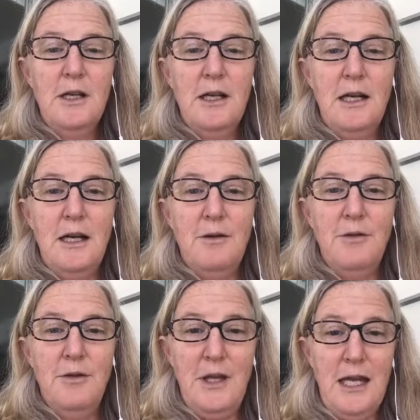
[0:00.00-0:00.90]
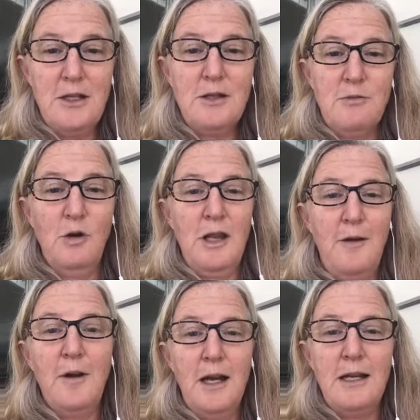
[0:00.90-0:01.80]
that's when they
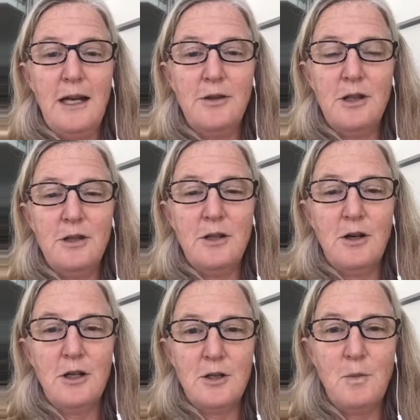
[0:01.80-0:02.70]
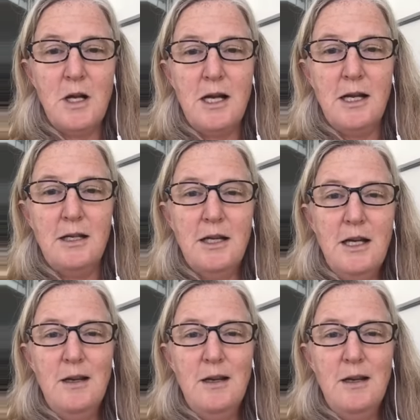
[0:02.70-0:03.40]
find out that the dog is blind,